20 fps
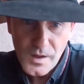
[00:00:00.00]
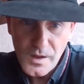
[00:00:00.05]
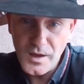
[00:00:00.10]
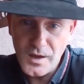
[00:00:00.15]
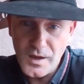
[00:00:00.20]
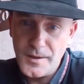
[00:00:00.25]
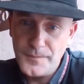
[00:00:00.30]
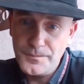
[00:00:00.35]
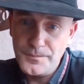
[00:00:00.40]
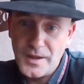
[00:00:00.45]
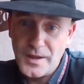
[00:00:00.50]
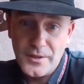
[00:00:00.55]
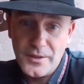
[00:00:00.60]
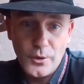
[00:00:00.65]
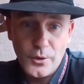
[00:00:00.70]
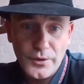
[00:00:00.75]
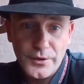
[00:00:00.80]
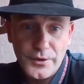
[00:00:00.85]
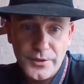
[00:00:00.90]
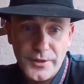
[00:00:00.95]
and
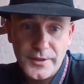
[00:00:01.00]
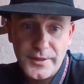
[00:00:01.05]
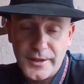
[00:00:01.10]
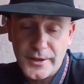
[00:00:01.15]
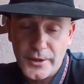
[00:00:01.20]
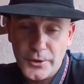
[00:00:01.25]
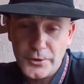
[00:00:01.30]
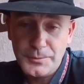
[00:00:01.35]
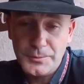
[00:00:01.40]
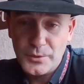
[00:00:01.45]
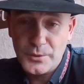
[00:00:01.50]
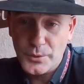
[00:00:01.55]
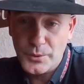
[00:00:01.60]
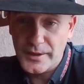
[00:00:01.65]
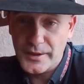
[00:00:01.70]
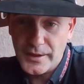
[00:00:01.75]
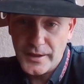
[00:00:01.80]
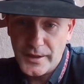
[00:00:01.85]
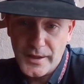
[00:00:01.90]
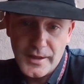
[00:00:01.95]
the only thing that goes
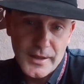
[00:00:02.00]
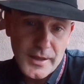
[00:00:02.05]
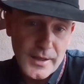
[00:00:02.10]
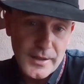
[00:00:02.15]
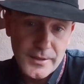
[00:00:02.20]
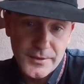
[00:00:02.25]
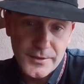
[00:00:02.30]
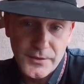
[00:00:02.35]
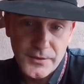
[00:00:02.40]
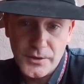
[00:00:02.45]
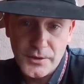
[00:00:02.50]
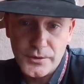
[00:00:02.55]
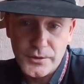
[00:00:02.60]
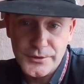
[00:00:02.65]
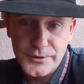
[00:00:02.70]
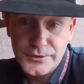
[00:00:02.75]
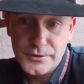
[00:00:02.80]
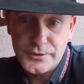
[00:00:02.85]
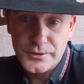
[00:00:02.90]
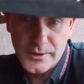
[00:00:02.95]
between it and the steel
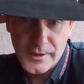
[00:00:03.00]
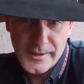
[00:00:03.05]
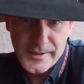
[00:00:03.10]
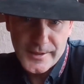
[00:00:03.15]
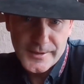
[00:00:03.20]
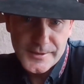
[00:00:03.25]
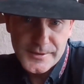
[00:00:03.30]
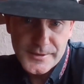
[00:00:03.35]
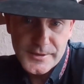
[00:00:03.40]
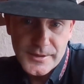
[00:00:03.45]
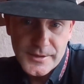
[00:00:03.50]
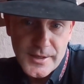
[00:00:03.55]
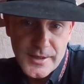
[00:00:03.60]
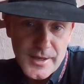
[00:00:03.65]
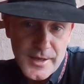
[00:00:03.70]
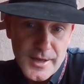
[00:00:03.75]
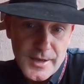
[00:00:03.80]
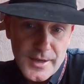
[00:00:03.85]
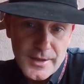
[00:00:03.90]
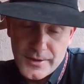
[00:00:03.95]
is your legs,
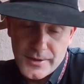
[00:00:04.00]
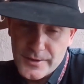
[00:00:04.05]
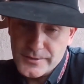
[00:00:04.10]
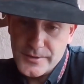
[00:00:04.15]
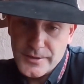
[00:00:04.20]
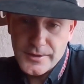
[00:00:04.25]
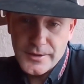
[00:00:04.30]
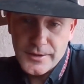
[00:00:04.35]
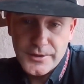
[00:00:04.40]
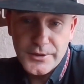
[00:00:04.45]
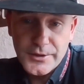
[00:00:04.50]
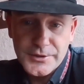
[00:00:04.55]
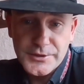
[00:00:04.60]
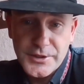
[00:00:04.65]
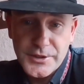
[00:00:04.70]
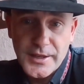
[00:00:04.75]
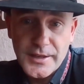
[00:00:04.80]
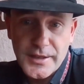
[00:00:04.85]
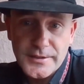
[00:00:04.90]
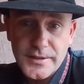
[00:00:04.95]
there's a good
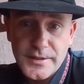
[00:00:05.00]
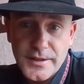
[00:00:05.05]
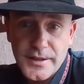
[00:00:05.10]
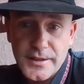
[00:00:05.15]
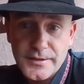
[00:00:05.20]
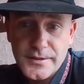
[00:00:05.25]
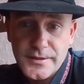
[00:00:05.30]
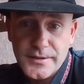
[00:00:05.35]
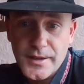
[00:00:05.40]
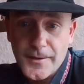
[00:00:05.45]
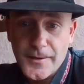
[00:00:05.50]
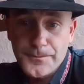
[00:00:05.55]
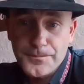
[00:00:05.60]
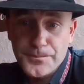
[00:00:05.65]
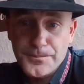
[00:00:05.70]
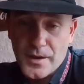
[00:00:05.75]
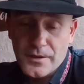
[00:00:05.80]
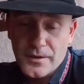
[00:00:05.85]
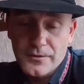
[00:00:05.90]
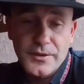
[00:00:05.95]
chance that
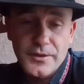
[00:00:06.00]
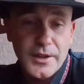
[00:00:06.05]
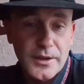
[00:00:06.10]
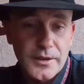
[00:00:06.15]
of